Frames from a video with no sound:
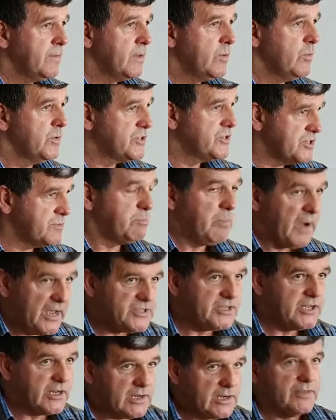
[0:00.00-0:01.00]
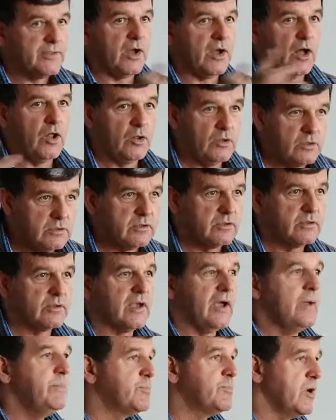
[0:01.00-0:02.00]
which is basically the old
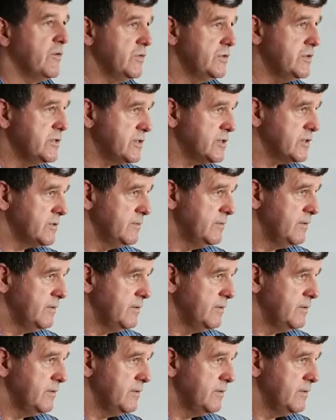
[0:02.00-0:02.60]
Cape province.